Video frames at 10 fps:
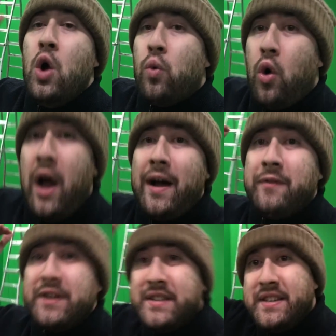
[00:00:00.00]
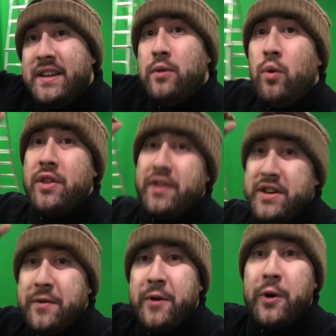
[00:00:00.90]
we'll have to see with the
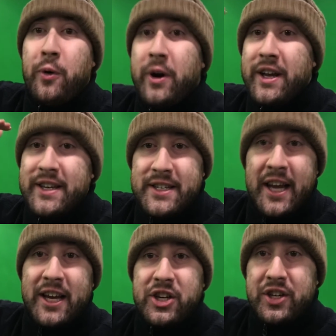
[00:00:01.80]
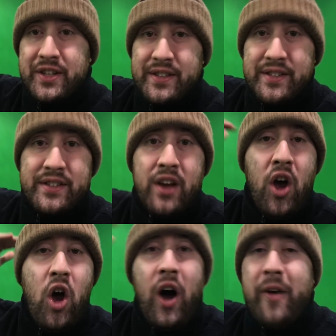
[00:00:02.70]
different orientations
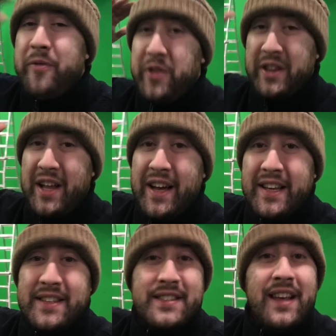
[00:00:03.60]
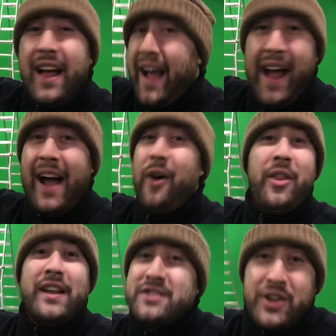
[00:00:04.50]
of the lights how
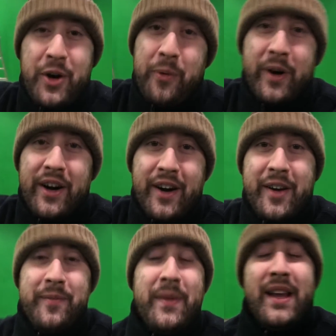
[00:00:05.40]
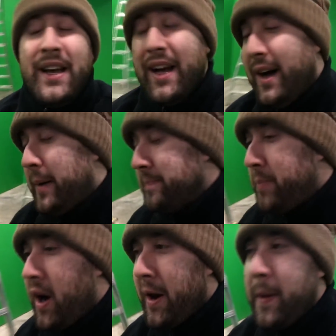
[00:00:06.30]
that's going to work.
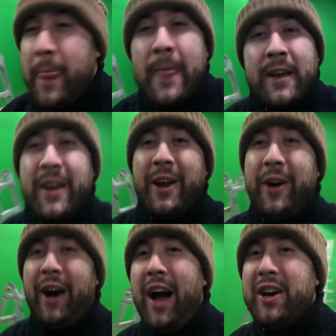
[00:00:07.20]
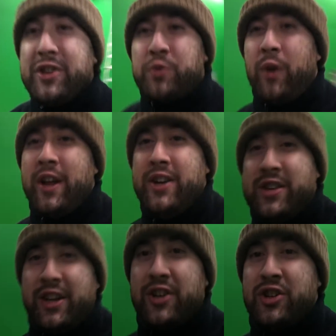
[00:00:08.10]
But I just wanted
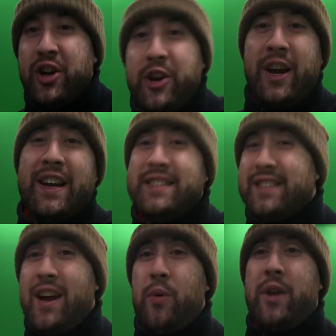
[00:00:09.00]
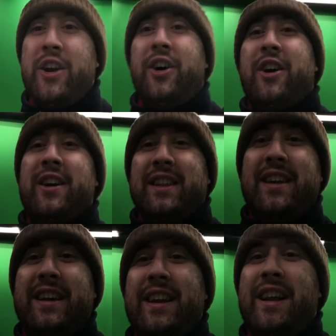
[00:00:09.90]
to show you guys that we are
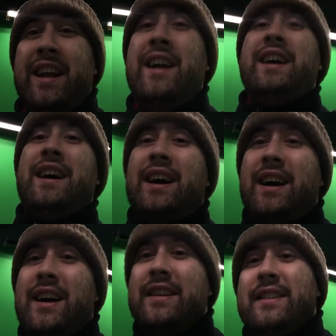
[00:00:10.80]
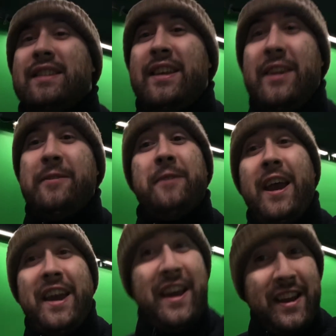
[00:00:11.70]
lit. Leave
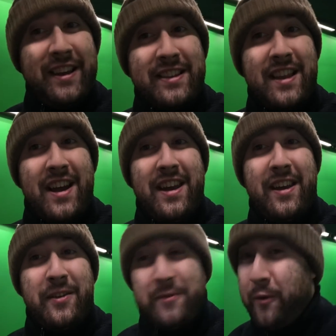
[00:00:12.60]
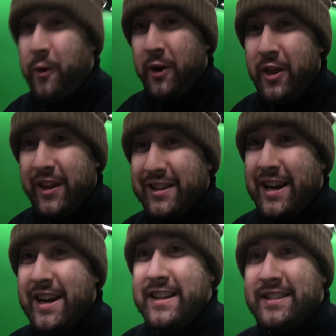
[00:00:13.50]
a like for the
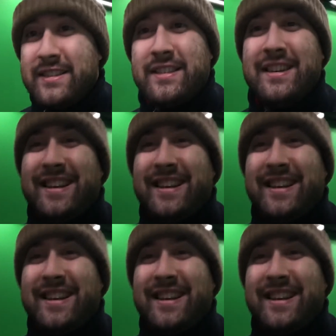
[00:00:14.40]
lights.